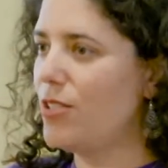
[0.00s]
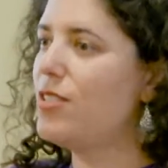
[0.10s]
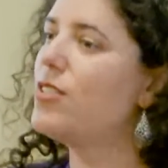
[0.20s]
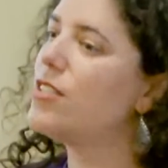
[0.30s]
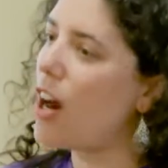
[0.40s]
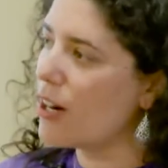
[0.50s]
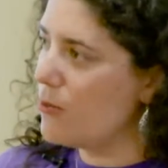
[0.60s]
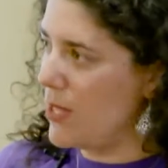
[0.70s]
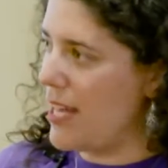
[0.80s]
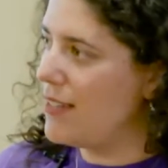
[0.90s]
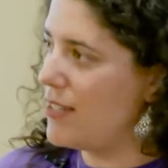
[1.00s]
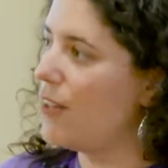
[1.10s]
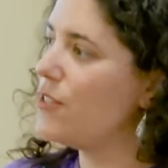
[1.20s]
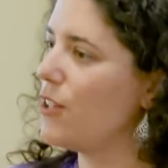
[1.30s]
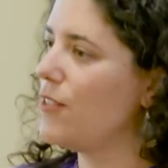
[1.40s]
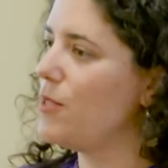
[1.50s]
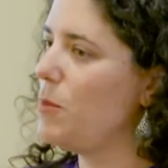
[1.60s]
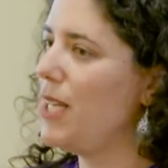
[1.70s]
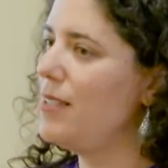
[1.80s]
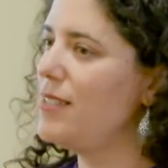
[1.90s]
You should start with that self-service
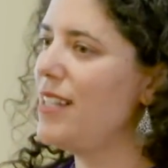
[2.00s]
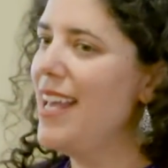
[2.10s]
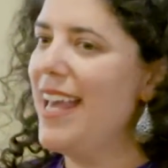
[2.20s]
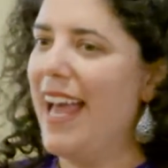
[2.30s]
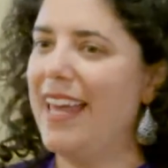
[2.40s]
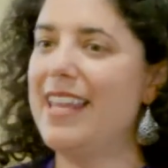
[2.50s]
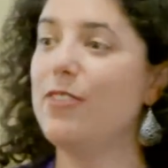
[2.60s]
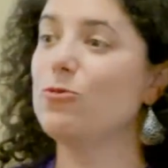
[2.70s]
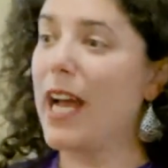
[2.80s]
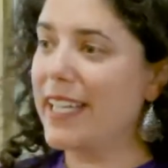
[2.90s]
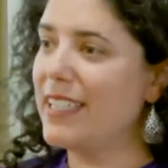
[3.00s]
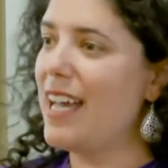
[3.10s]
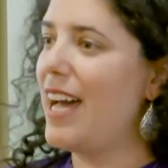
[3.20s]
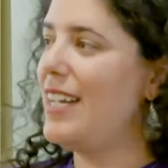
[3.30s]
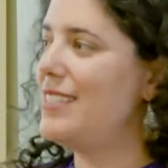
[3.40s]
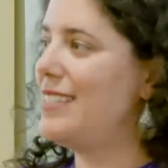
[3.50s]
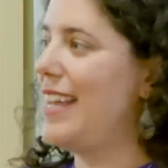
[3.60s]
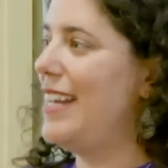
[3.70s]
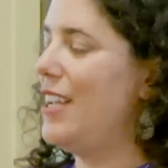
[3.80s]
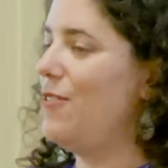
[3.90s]
piece and then recognize
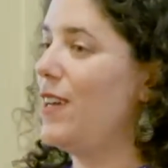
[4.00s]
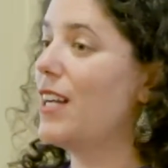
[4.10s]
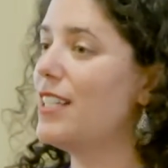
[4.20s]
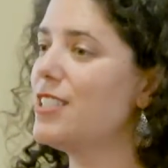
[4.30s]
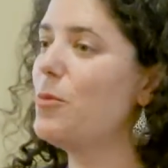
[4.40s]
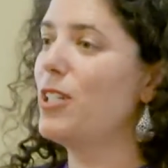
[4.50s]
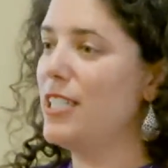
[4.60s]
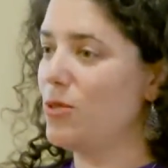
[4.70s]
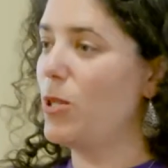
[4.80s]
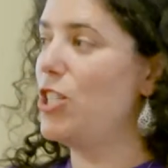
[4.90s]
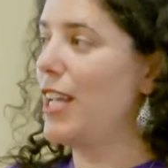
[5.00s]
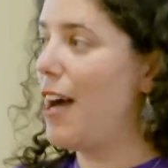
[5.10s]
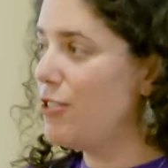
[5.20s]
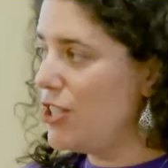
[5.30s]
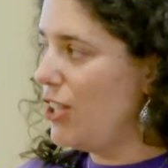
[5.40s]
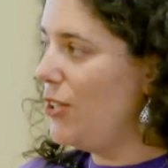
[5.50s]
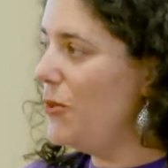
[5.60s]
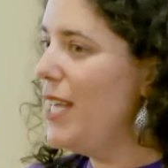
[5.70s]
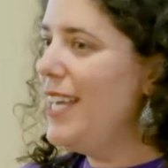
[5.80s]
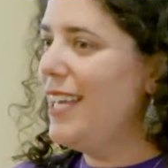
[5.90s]
that if a customer is reaching out to
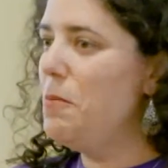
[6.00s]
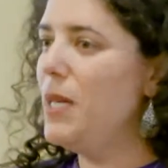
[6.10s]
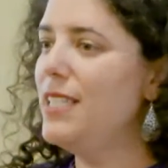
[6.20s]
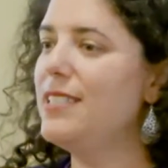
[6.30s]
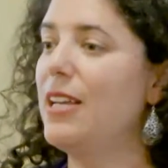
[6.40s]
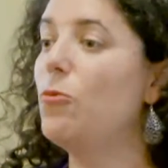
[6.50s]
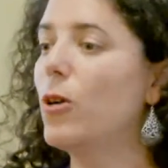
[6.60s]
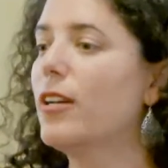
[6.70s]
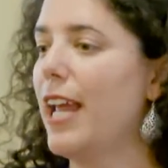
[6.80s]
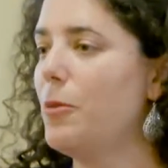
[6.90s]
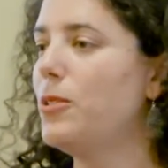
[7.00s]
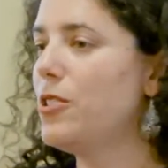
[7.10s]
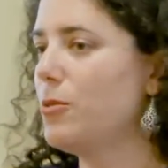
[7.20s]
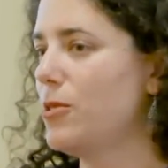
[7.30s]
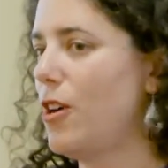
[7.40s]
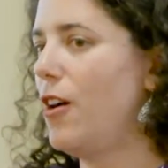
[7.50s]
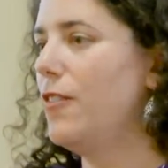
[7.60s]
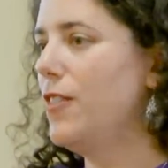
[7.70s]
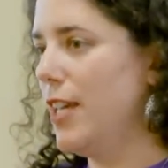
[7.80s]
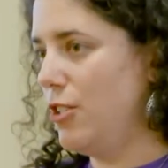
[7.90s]
you, it means they weren't able to
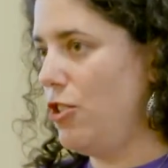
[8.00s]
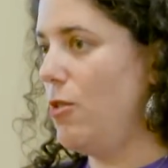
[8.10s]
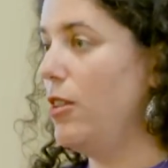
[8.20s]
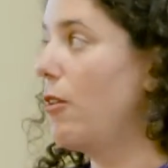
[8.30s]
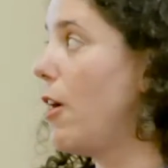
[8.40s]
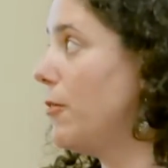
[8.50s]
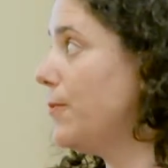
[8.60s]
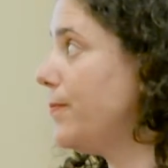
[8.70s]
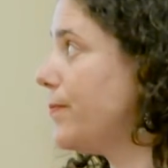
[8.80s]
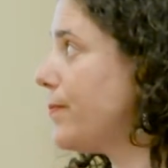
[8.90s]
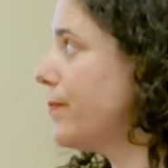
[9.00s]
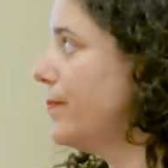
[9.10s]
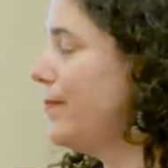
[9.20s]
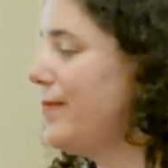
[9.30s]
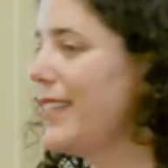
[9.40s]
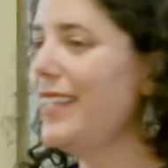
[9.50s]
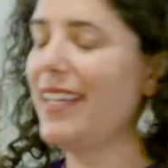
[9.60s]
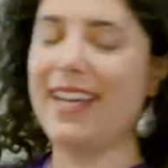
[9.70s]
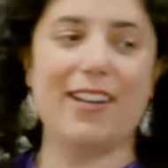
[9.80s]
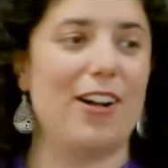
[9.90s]
resolve the issue on their own.
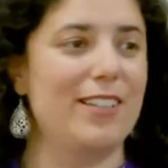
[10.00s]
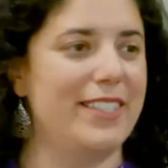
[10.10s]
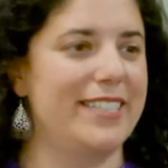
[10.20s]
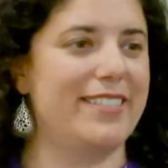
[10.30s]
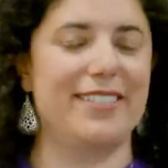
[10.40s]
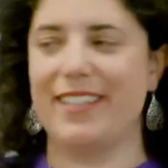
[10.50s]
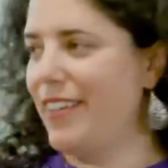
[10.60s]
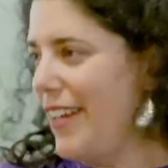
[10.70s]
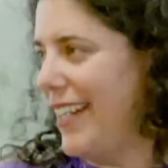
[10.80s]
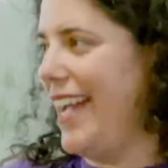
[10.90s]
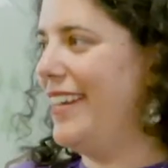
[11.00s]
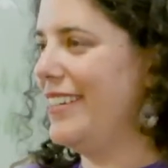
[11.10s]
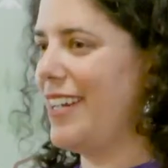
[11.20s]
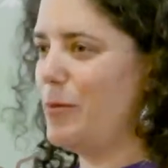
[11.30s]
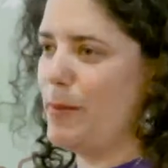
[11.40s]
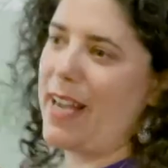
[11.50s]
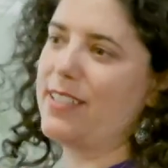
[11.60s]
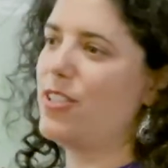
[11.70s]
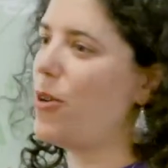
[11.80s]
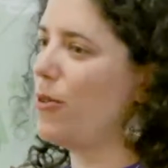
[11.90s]
And all of this, again, comes back
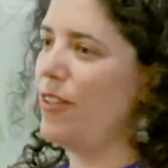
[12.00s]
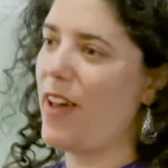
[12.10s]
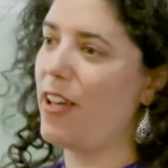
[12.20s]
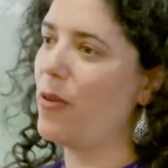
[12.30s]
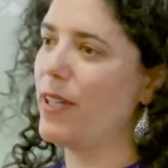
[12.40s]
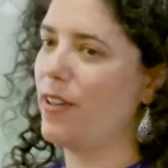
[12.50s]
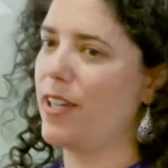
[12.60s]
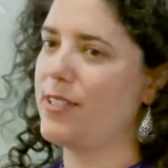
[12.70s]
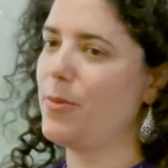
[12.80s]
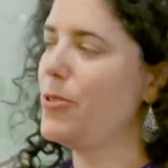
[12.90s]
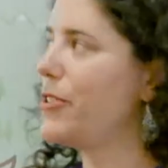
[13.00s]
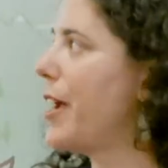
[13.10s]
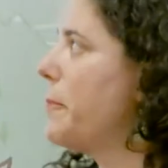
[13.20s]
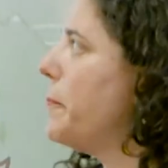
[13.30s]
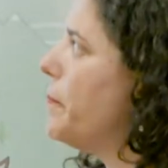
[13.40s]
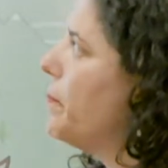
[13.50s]
to totally valuing your customer's time.